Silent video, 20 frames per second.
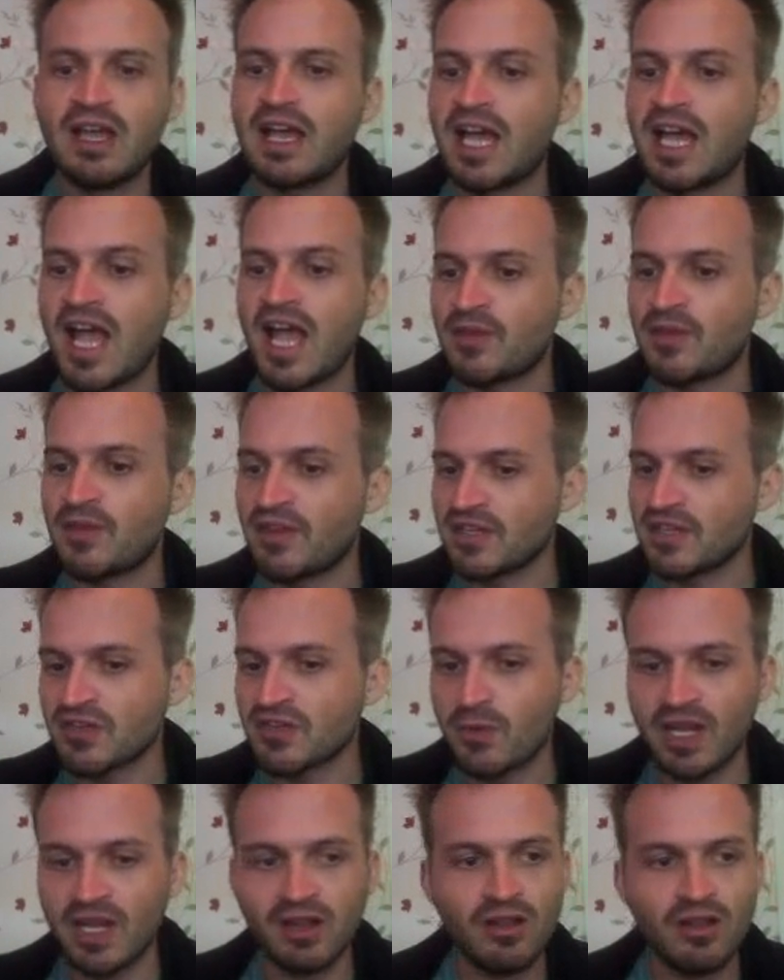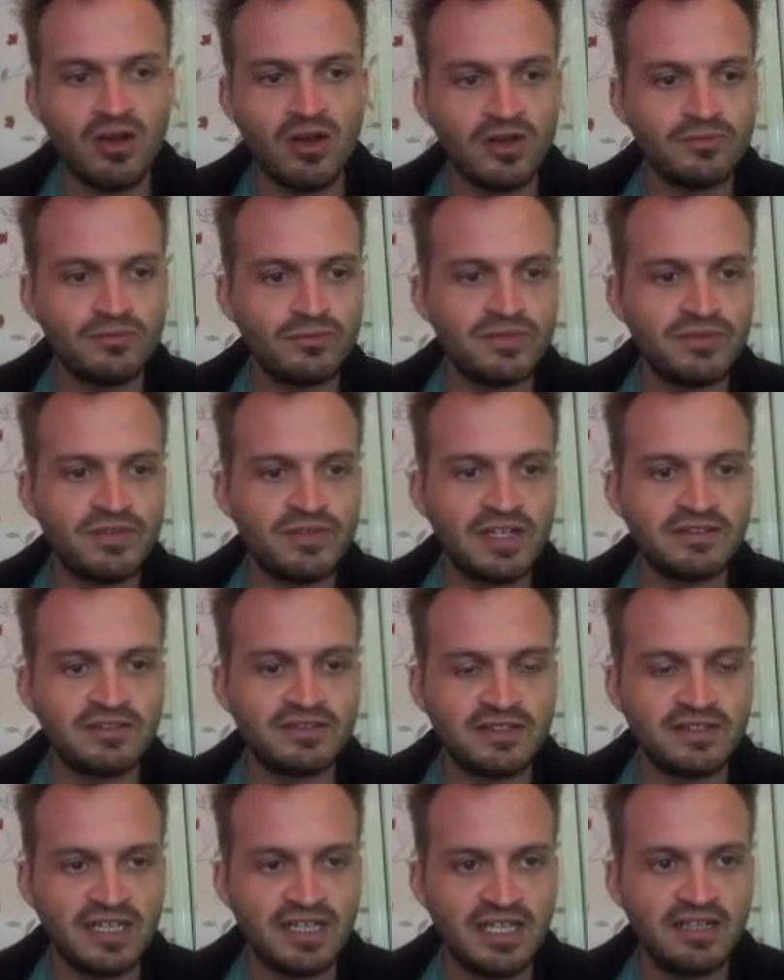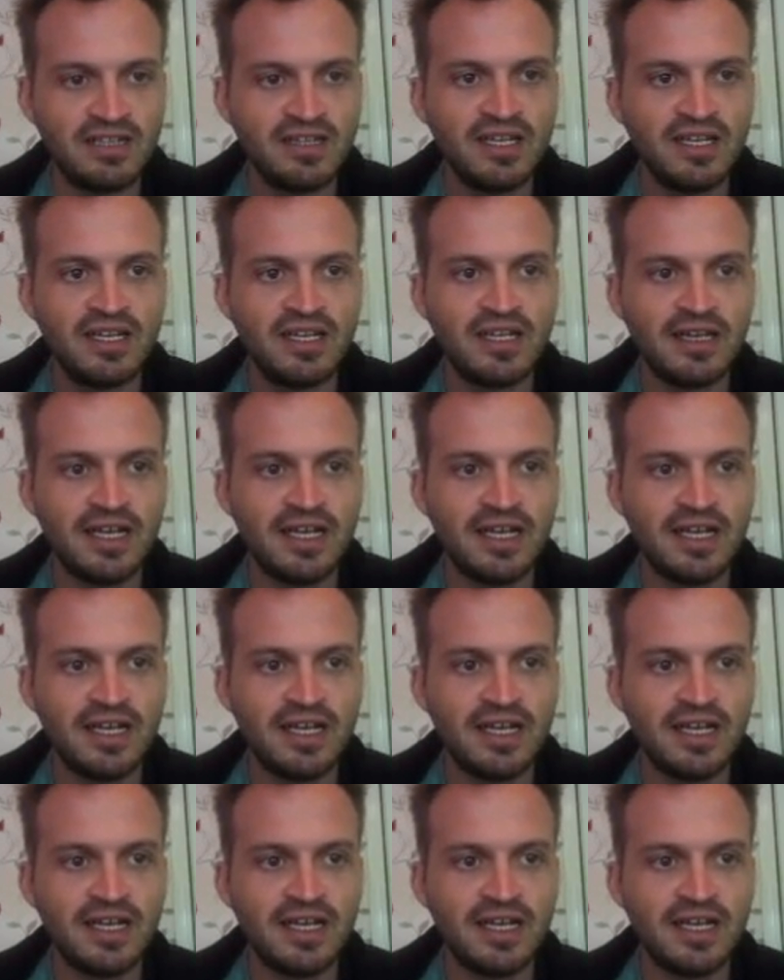Now that's quite a lot we've done today,